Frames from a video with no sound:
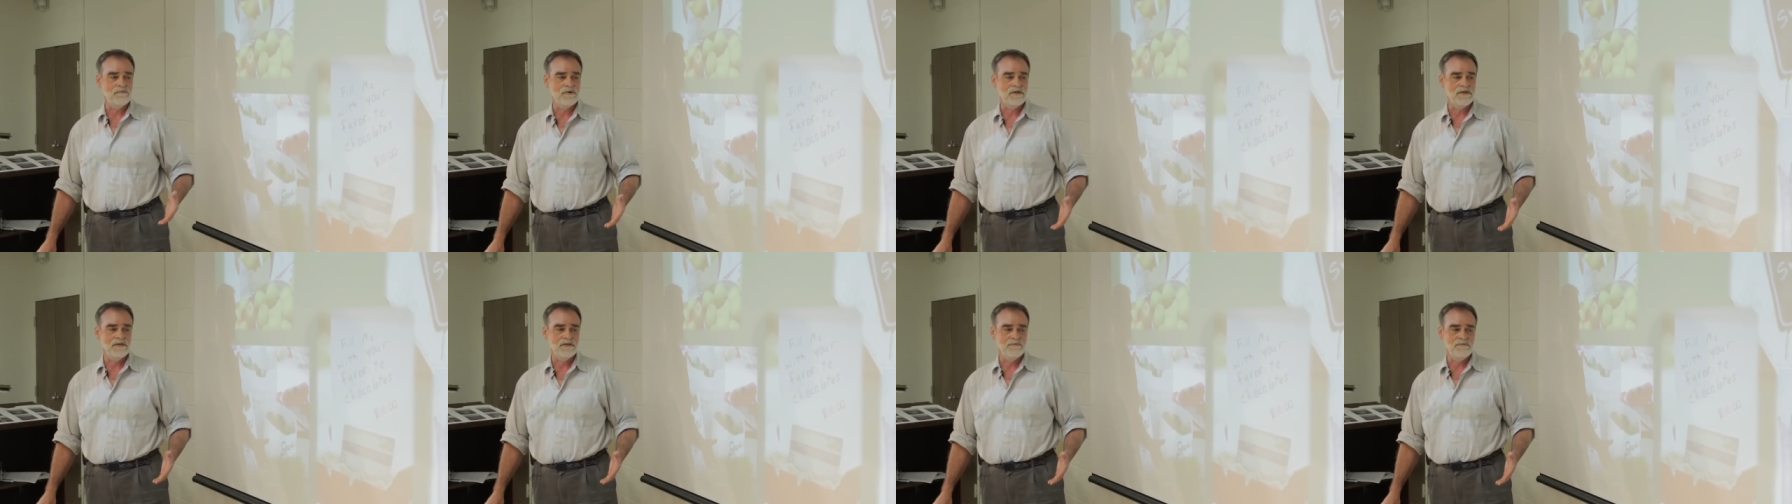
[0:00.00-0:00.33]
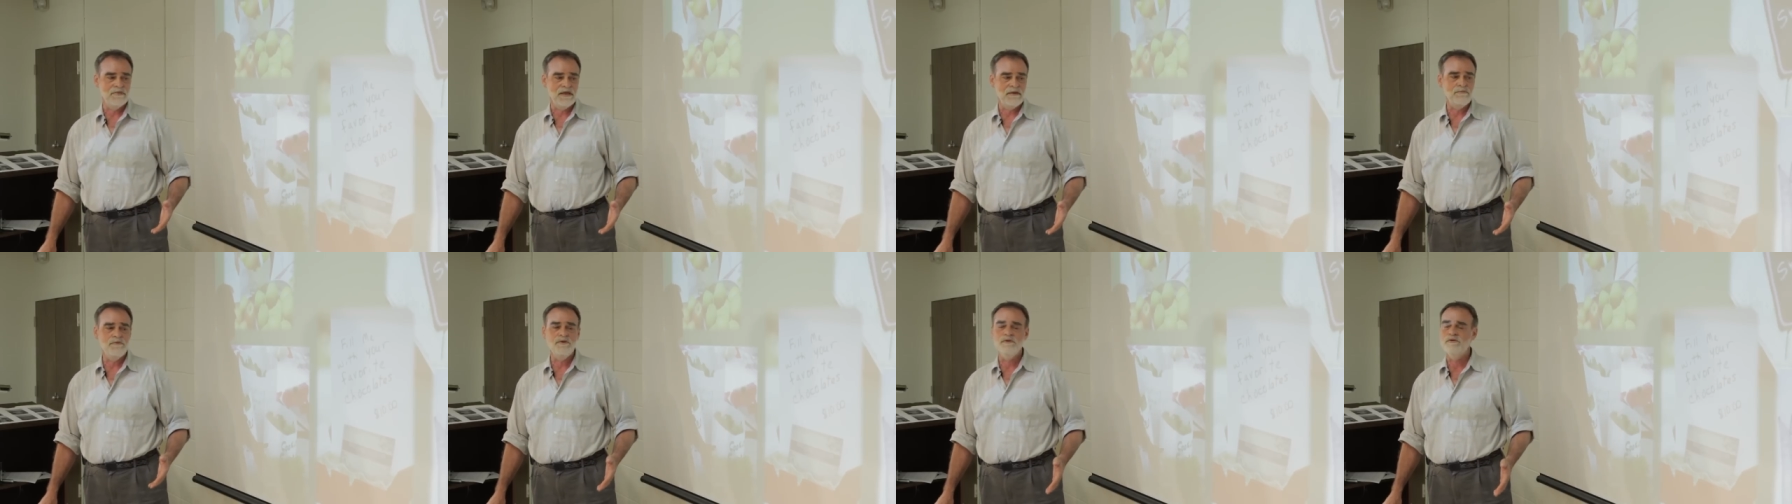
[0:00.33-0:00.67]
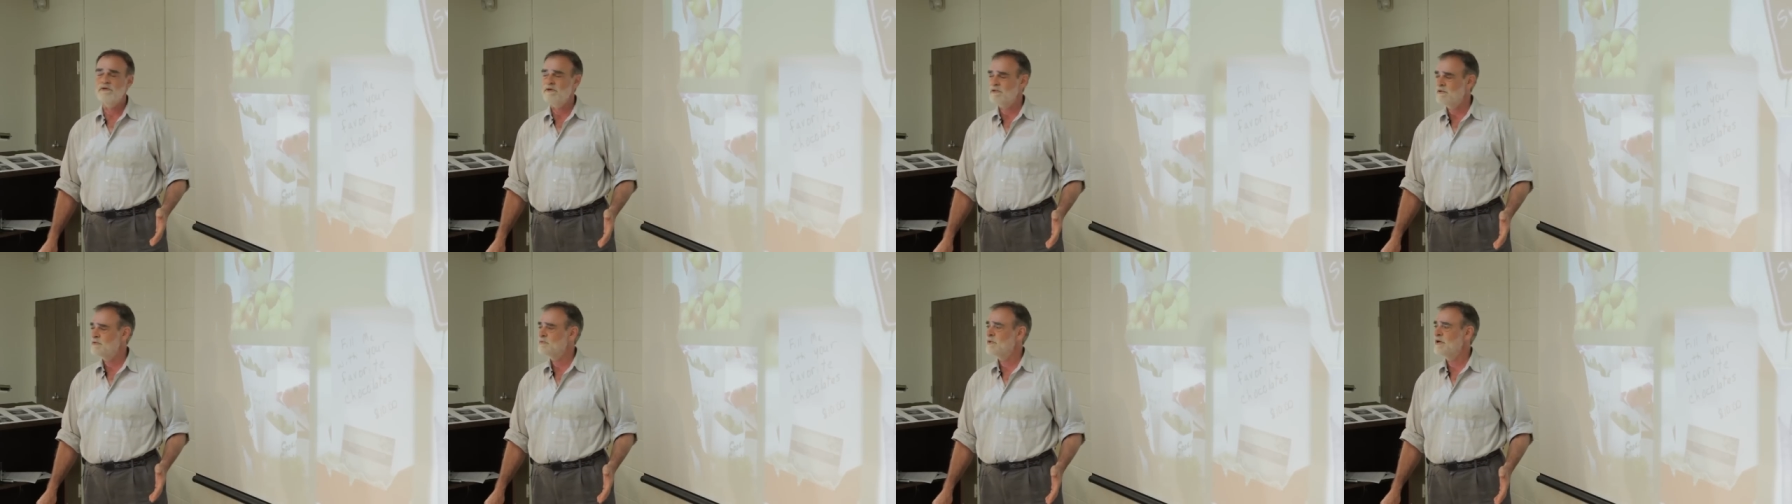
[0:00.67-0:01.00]
but maybe you
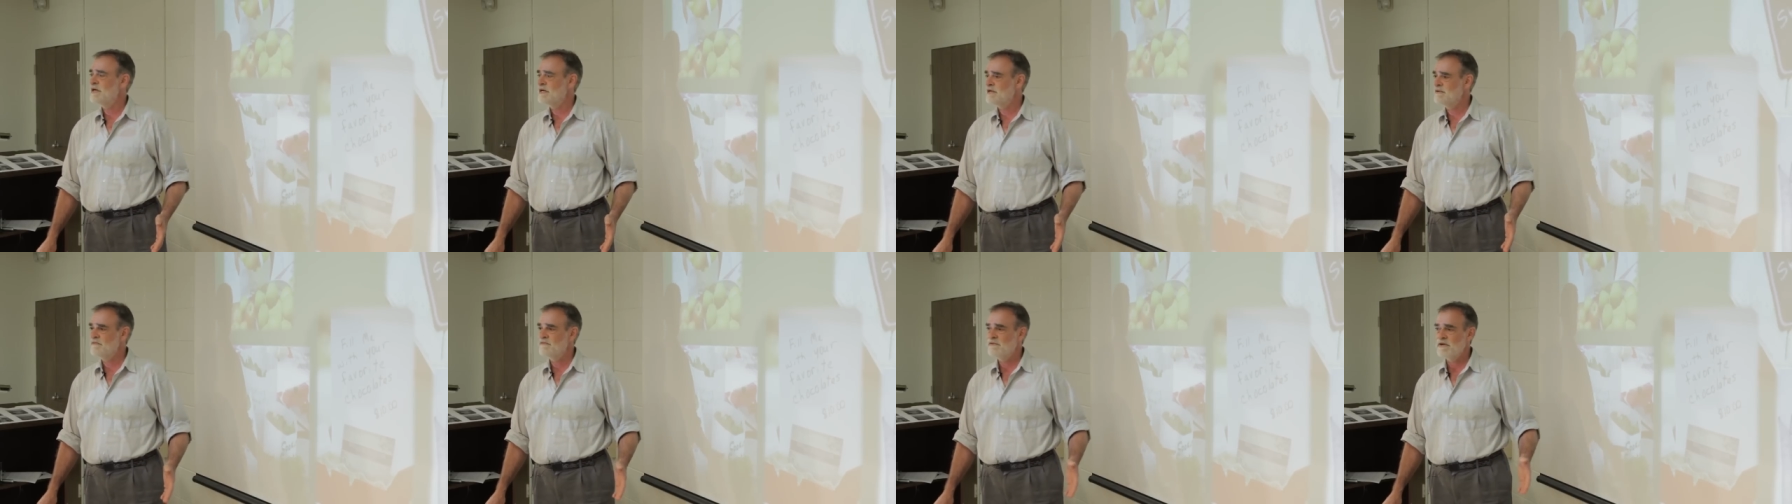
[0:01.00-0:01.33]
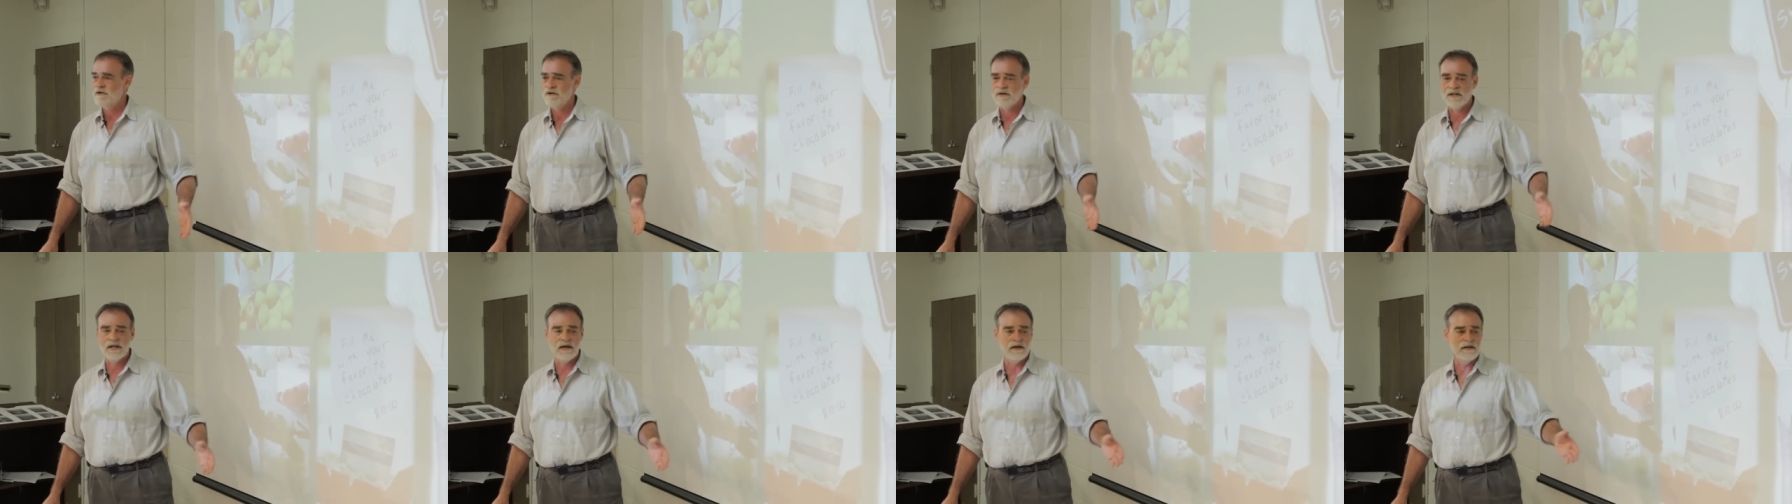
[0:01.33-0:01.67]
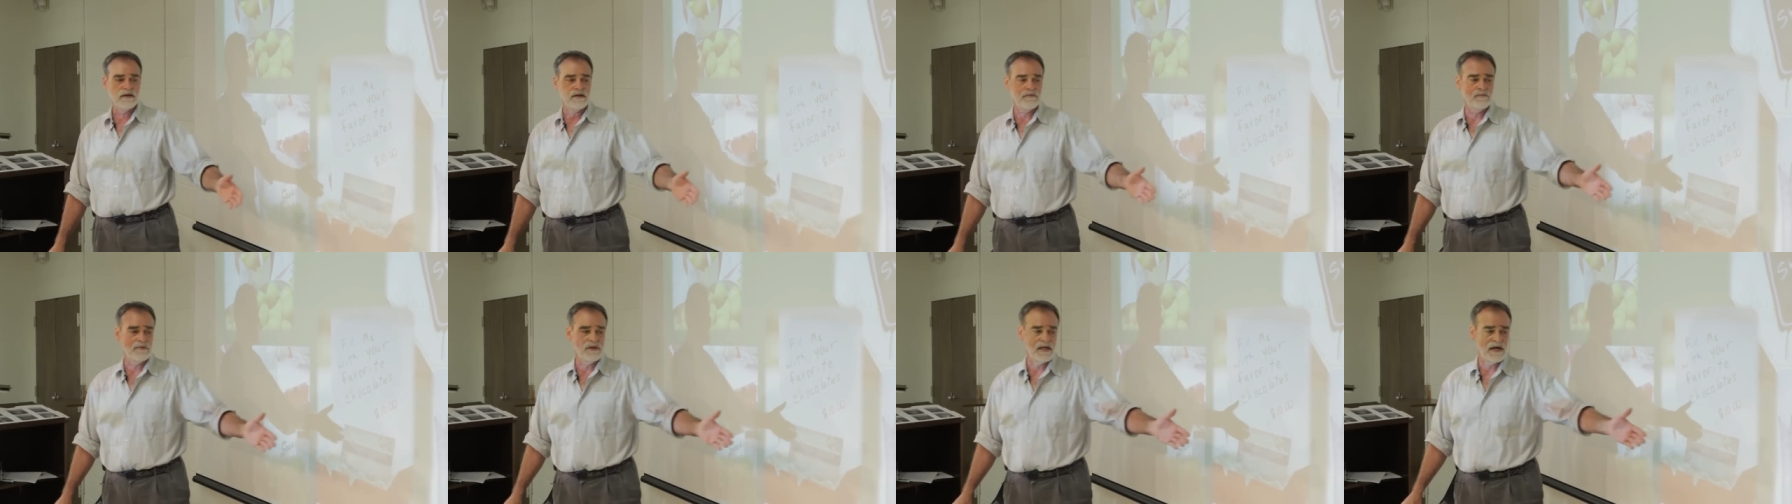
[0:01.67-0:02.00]
could tweak it and figure out
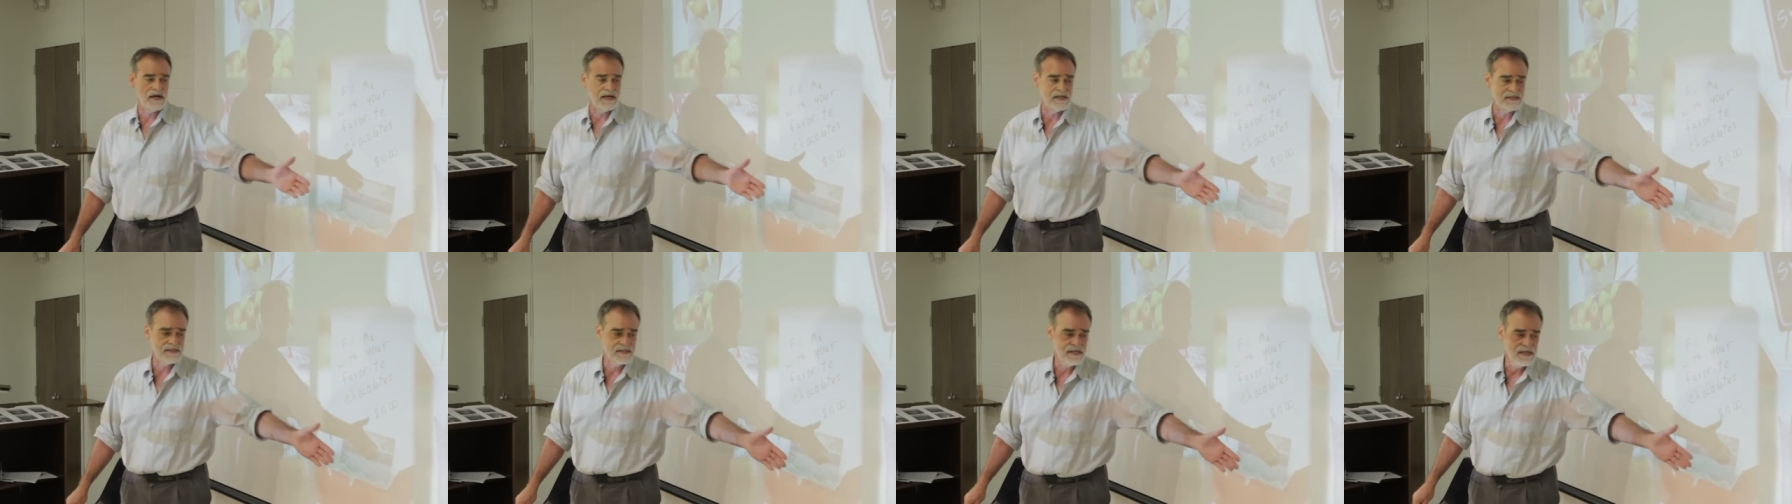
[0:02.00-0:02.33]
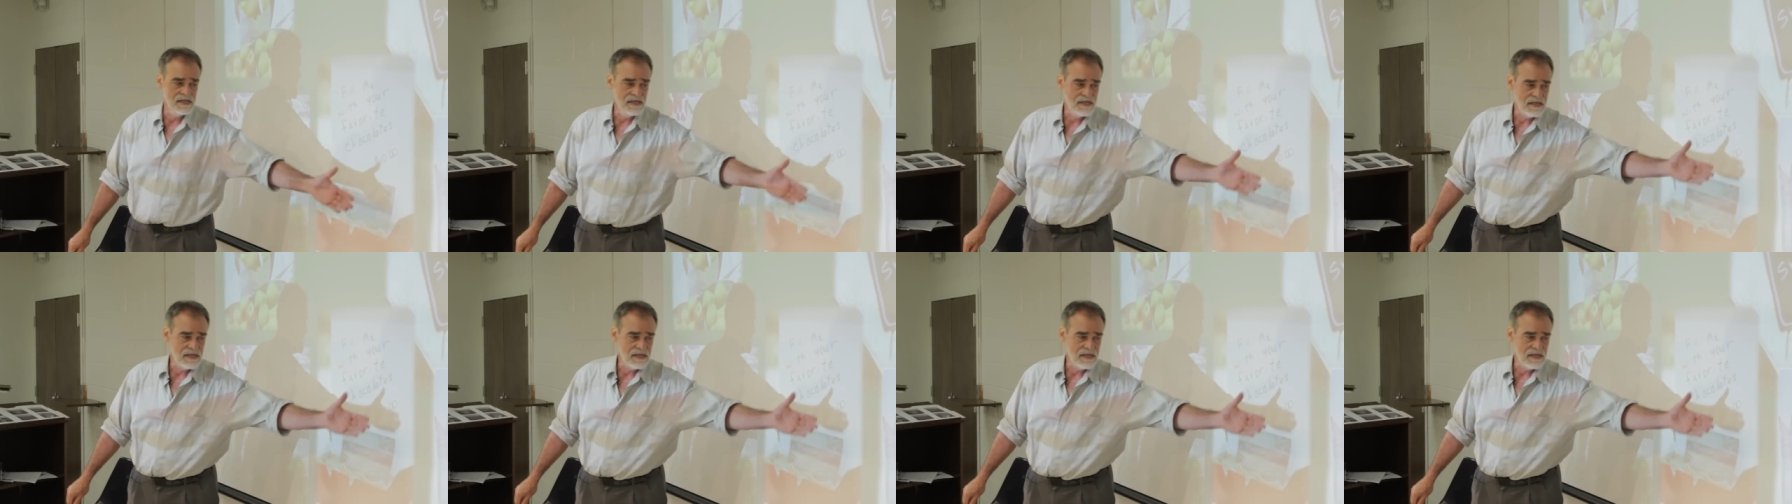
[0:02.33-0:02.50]
how it applies.